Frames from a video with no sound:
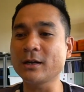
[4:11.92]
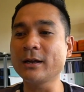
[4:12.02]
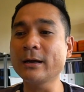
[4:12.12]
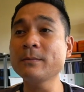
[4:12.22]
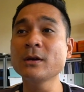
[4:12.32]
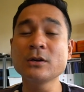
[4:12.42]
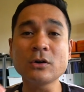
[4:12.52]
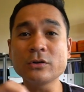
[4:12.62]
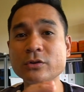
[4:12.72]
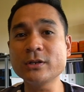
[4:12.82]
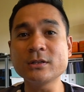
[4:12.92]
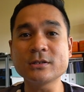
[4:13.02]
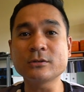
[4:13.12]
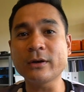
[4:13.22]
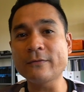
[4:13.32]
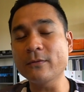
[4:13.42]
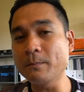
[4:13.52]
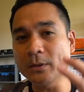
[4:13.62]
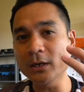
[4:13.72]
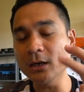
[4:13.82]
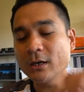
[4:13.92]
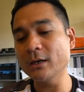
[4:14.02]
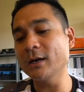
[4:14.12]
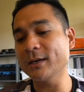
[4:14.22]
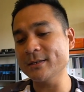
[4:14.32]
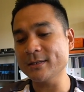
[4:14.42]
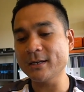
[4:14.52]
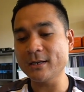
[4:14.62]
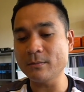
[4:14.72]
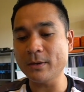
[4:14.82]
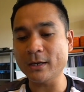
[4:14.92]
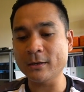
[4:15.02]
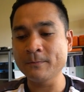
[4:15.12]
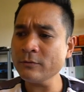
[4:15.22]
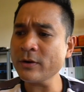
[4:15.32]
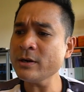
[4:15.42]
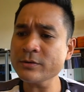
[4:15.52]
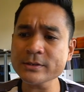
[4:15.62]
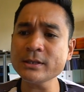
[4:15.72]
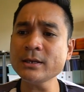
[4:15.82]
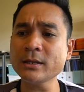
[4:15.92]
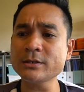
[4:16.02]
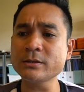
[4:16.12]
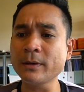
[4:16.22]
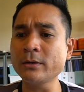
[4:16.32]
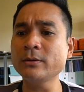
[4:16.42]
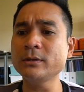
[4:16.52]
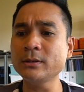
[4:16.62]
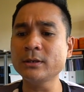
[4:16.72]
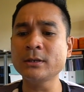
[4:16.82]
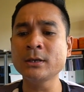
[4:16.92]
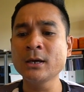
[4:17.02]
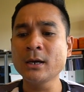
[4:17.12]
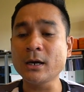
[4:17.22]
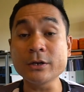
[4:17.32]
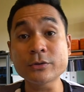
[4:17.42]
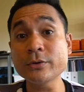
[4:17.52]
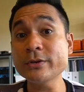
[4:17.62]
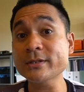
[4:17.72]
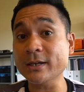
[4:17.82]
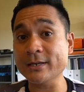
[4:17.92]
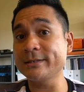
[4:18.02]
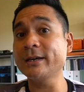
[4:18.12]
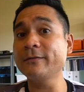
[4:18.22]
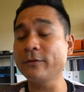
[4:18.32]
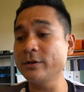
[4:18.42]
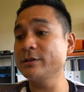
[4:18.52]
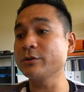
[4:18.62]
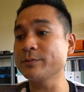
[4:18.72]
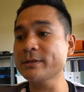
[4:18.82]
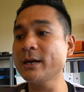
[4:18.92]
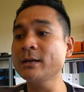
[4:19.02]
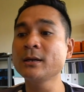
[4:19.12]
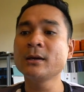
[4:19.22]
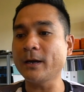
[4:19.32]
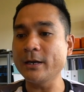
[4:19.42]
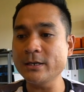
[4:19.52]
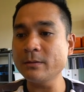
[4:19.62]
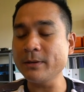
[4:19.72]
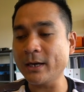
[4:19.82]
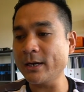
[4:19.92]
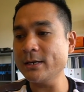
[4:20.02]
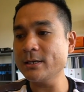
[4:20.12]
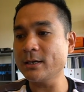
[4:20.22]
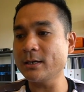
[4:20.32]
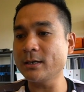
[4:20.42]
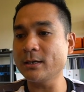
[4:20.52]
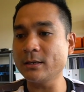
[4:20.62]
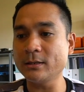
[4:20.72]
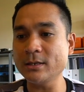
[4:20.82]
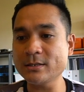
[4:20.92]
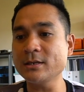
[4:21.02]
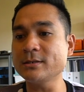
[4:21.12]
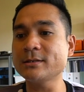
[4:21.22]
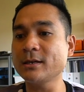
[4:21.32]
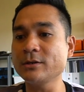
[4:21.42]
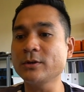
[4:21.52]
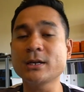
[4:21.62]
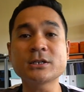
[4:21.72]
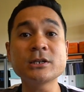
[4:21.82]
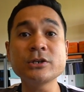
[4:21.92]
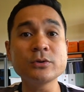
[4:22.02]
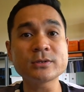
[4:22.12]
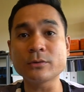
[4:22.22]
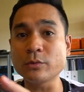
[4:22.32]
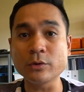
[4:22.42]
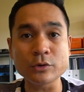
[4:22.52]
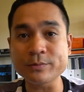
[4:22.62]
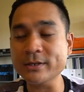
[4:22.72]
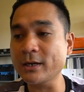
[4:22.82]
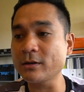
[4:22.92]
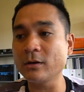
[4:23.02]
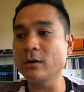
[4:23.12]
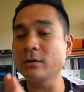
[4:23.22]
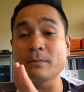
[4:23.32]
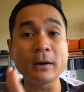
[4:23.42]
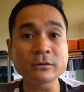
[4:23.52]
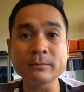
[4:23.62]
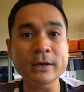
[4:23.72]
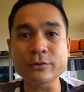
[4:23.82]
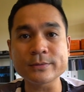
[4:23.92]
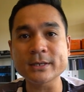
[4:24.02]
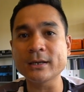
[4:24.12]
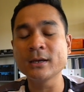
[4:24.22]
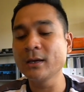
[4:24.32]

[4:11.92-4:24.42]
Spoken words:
climb, all you need is to have a bigger cassette at the back. Very interesting, Shimano didn't introduce a cassette for this group set. The idea behind this is you can actually use a road group set or the mountain bike group set